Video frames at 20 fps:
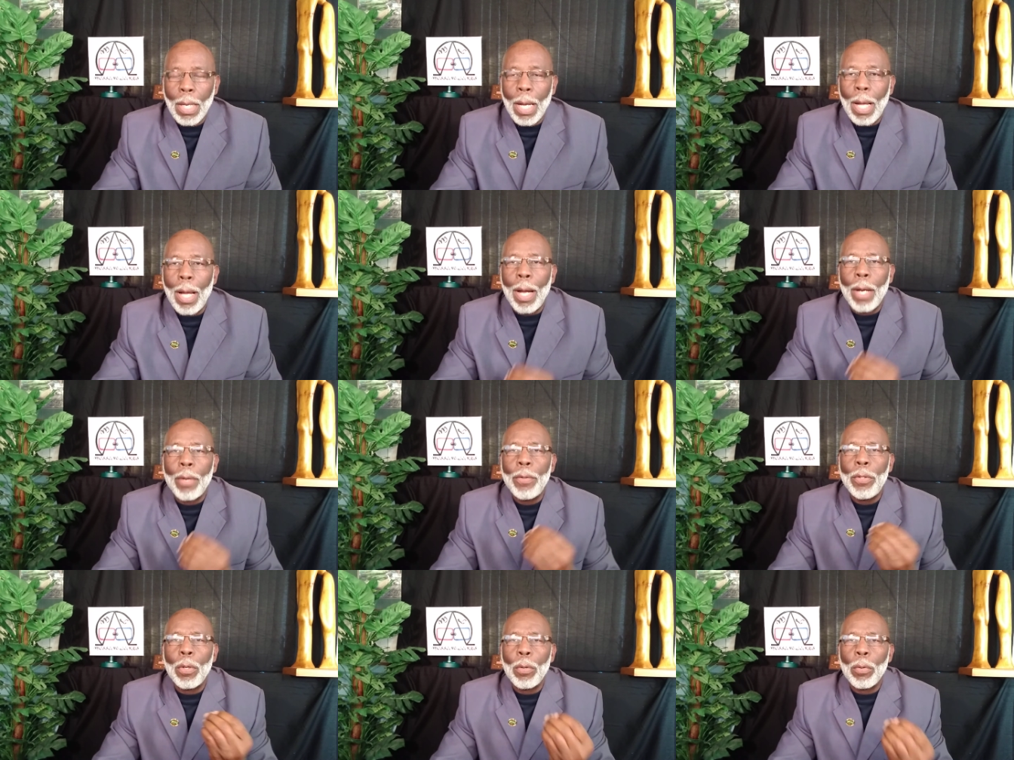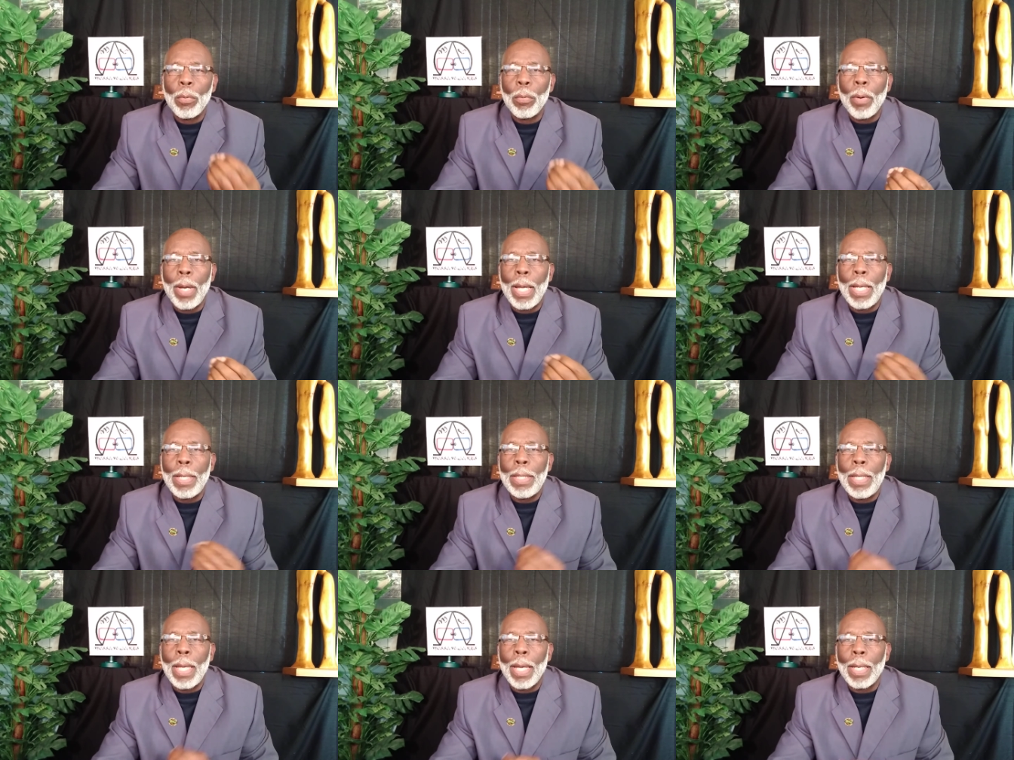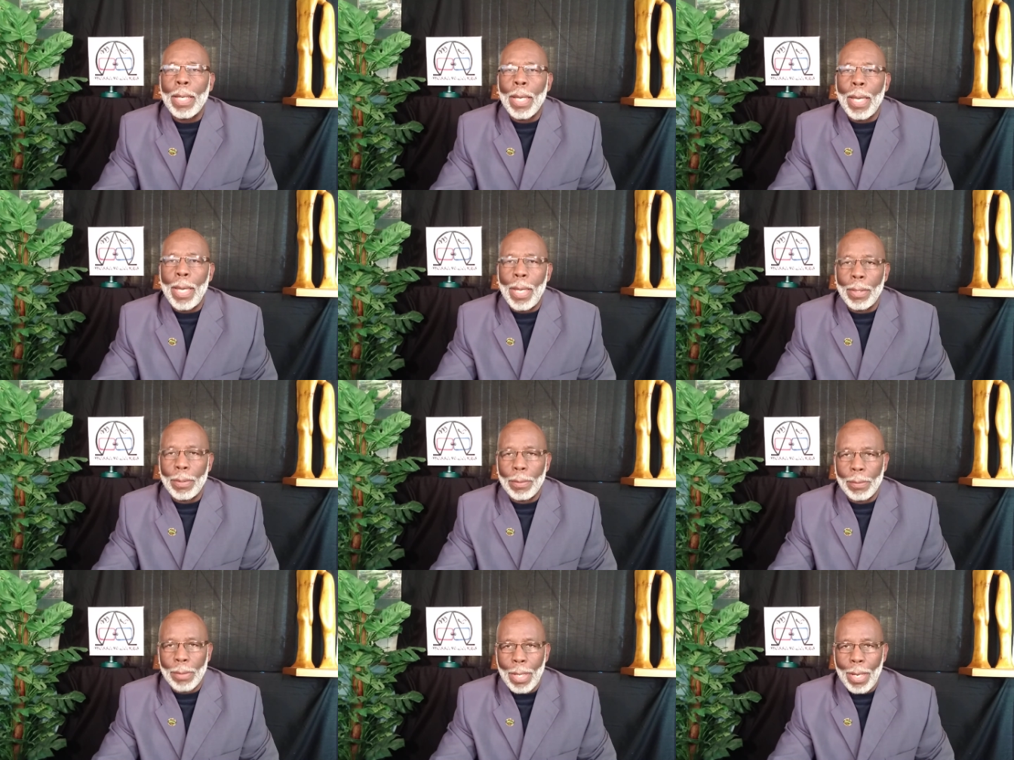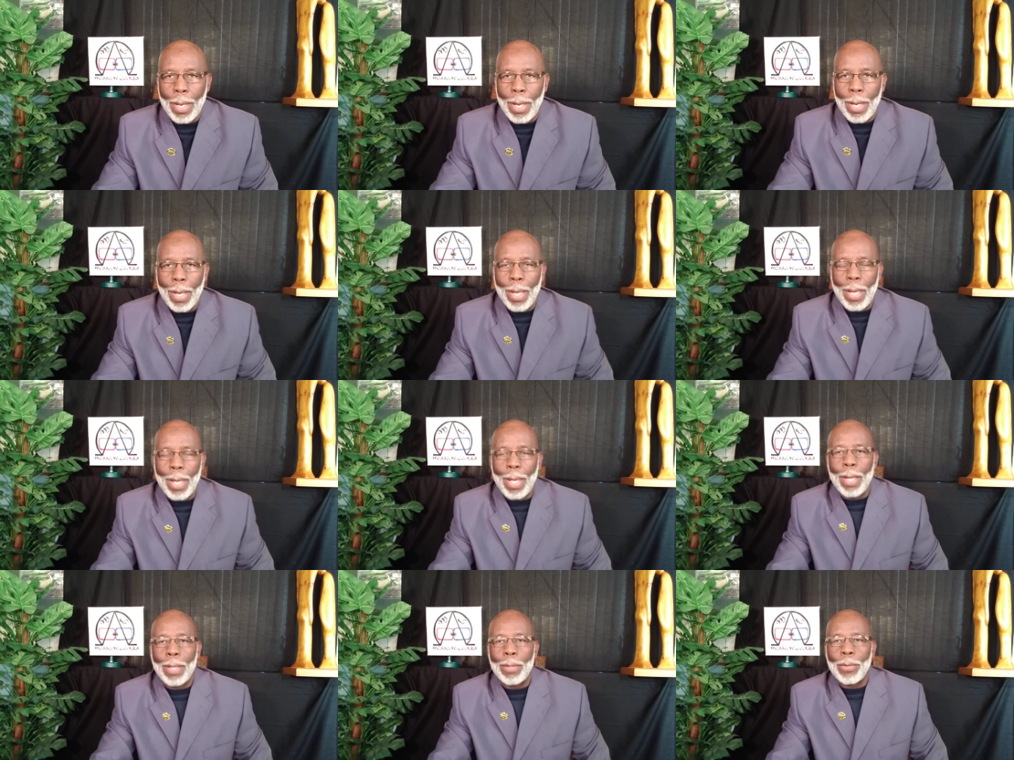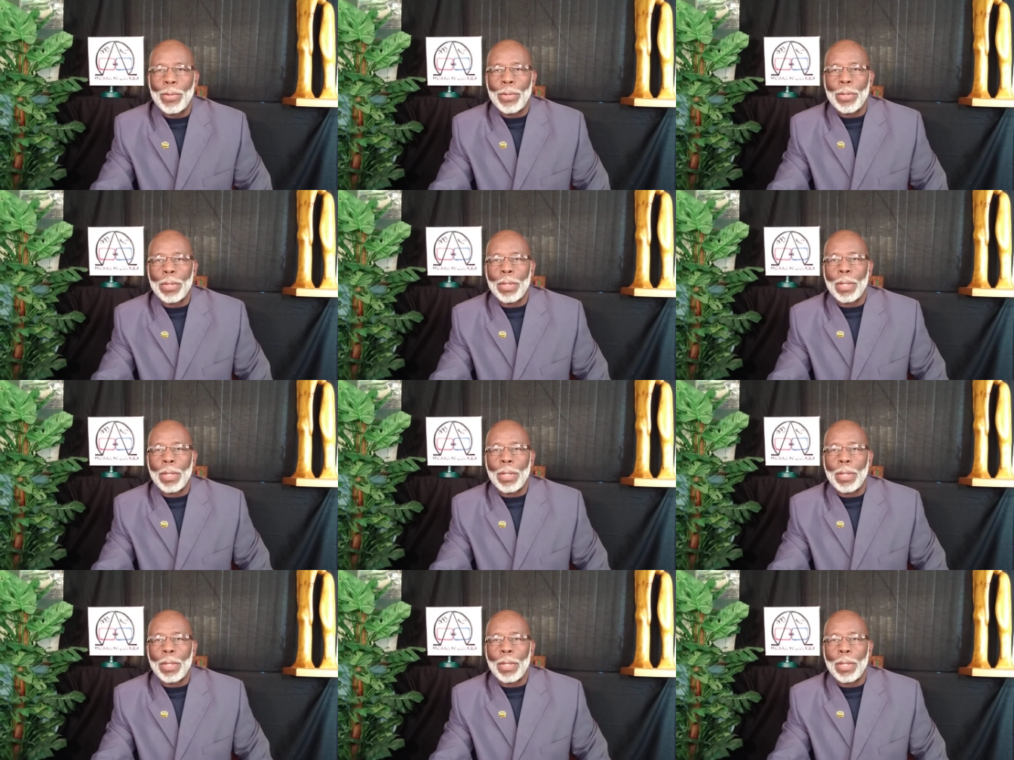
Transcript: Are you ready again, I ask,